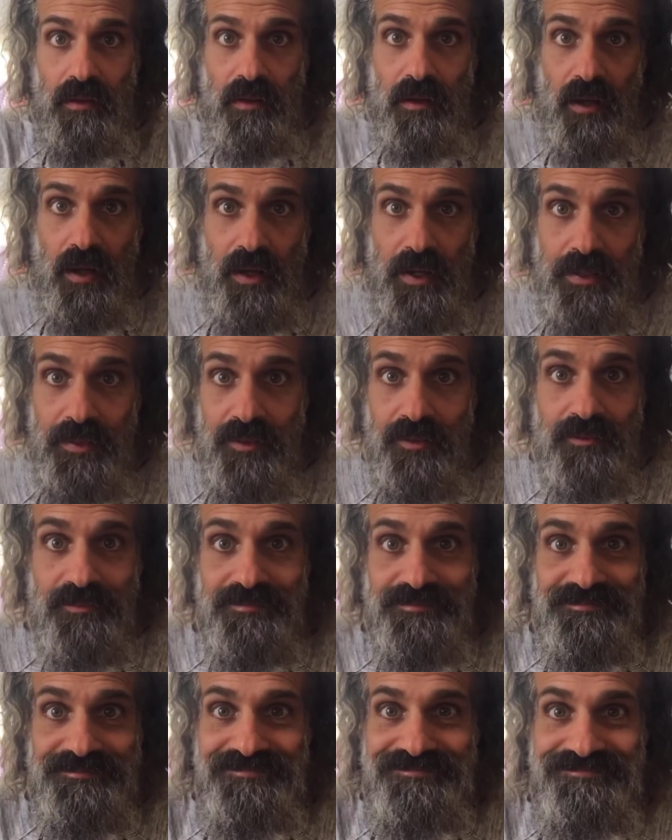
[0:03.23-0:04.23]
Hi,
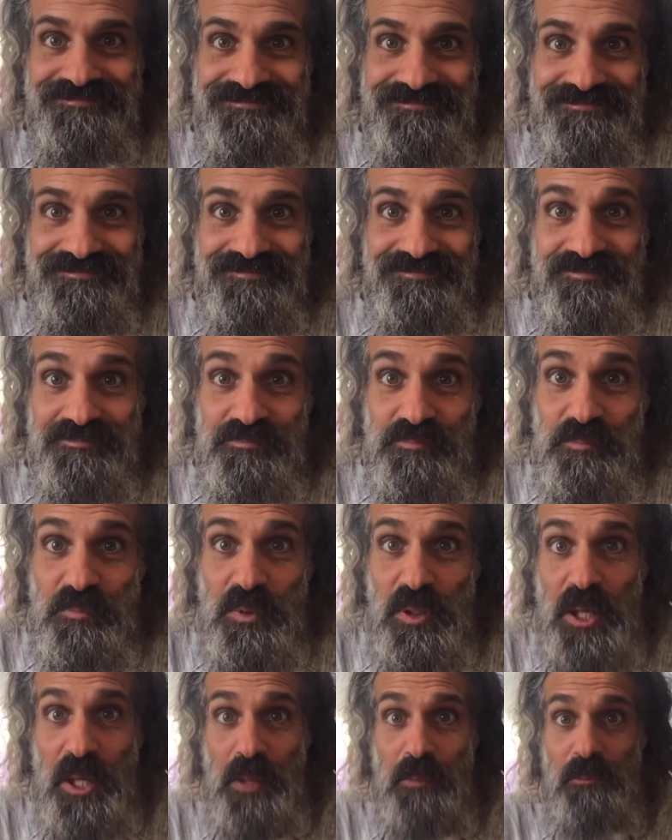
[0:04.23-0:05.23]

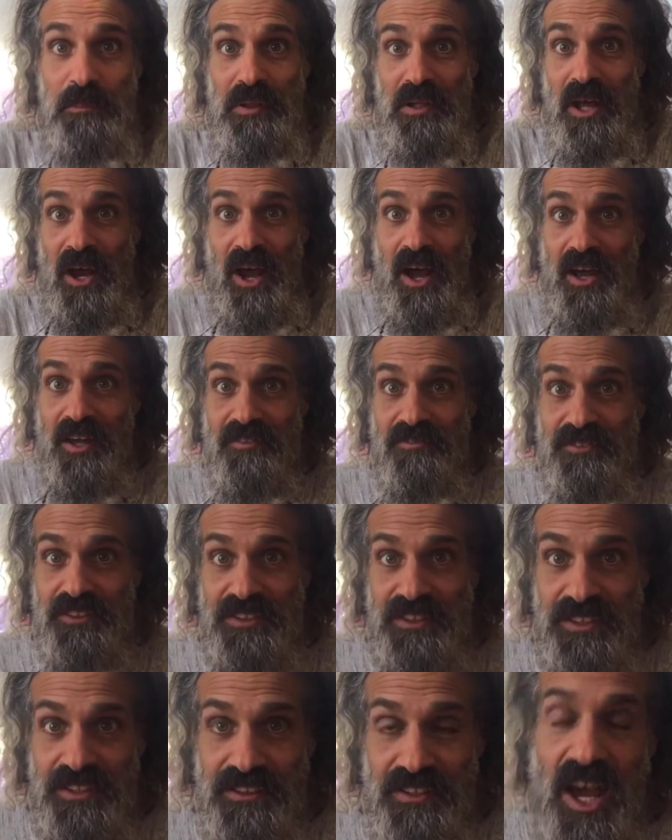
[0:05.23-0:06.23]
I'm live
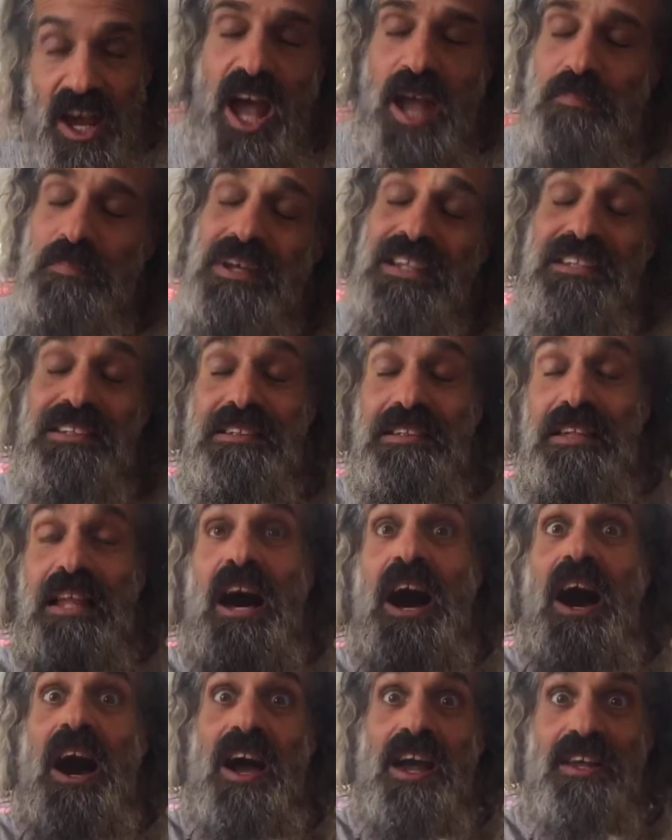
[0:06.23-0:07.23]
again. I'm
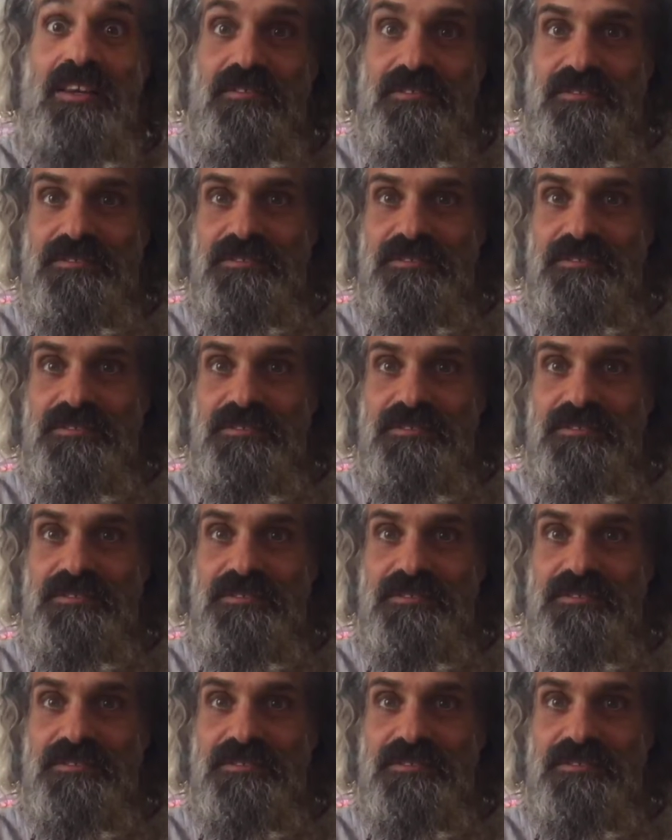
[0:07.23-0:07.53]
alive.